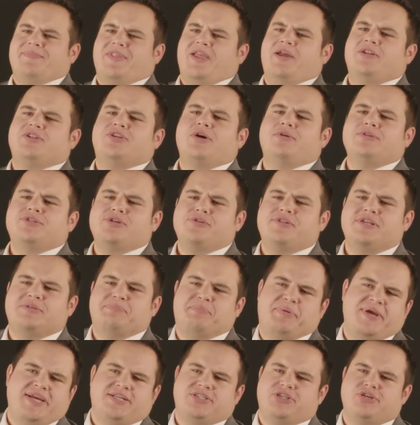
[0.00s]
And don't do this
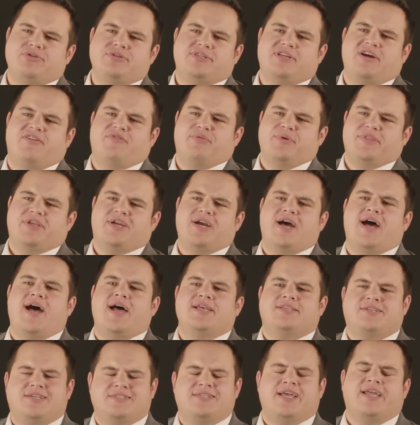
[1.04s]
pick two stuff with
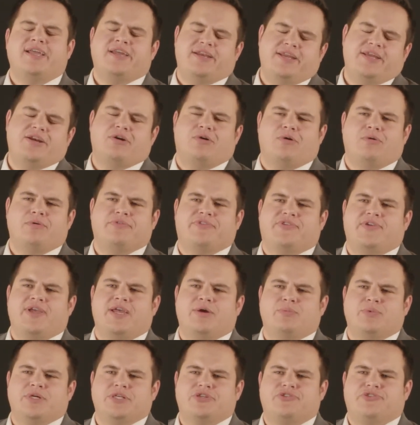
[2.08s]
guys, because I could eat a whole
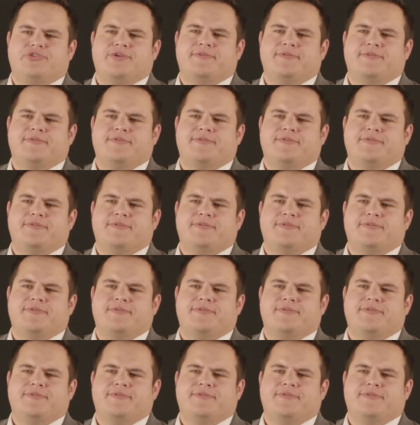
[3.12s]
sandwich.